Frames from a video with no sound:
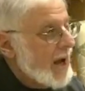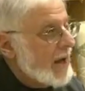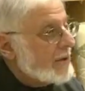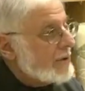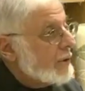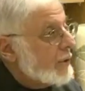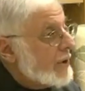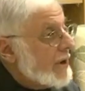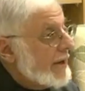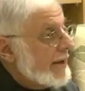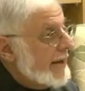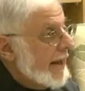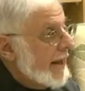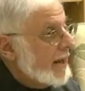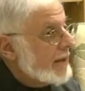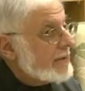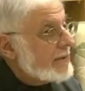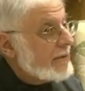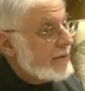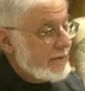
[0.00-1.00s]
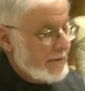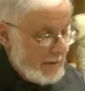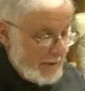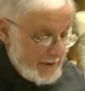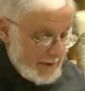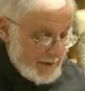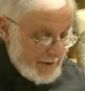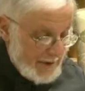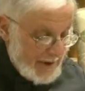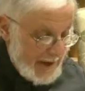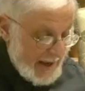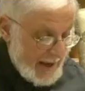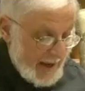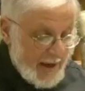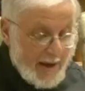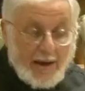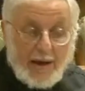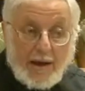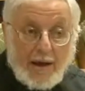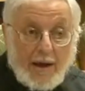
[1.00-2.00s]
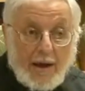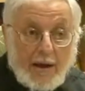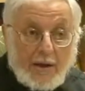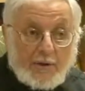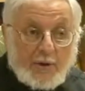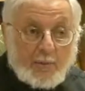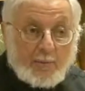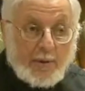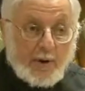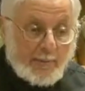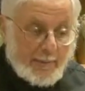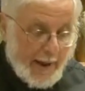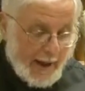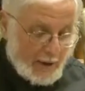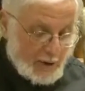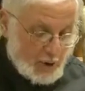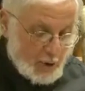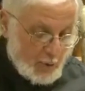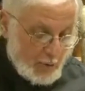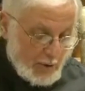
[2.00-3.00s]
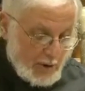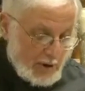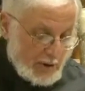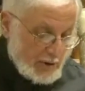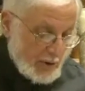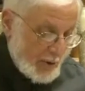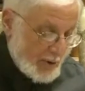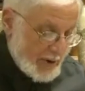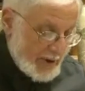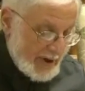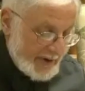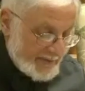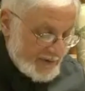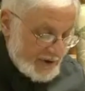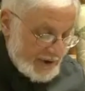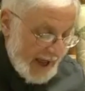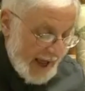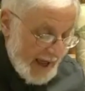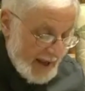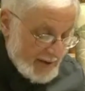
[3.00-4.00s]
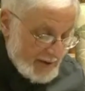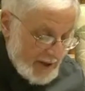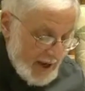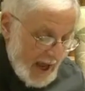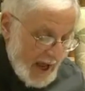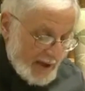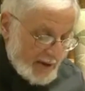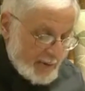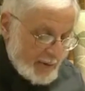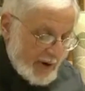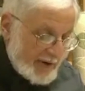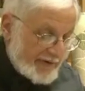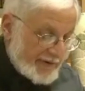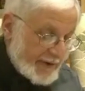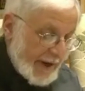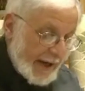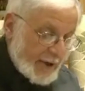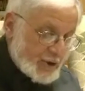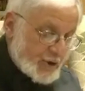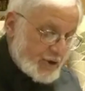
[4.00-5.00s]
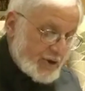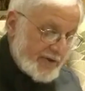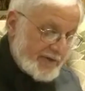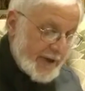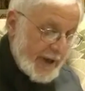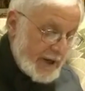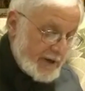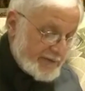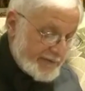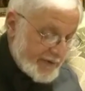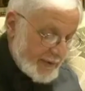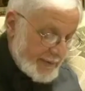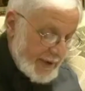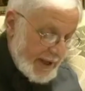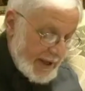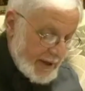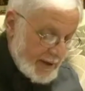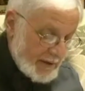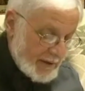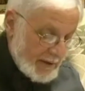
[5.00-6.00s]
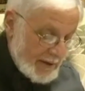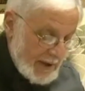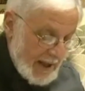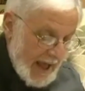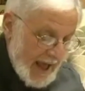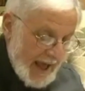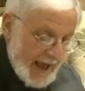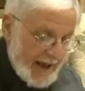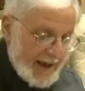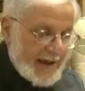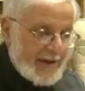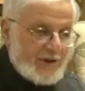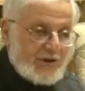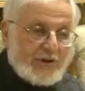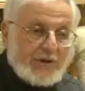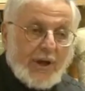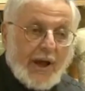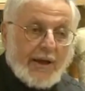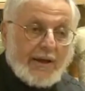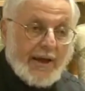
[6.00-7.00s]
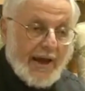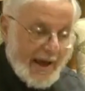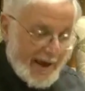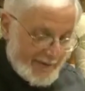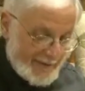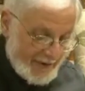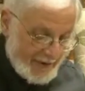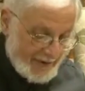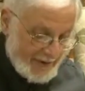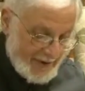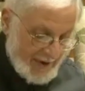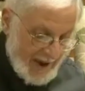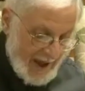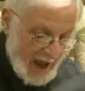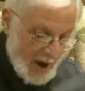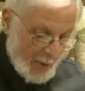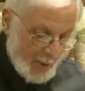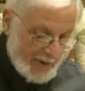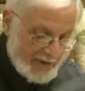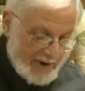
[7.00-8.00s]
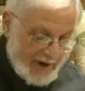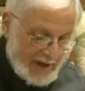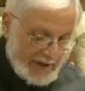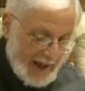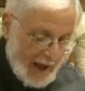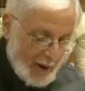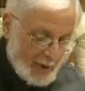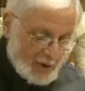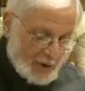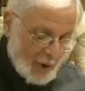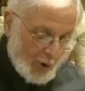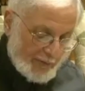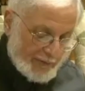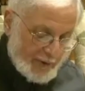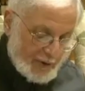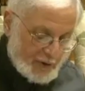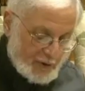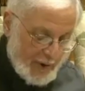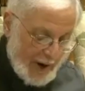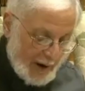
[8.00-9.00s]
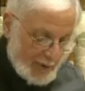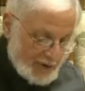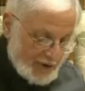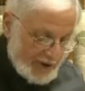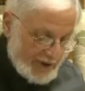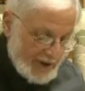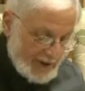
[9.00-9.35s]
Look again. The perpetual glory of sand, the reflection of heat from the hill, is like heaven, with clouds over-drowsing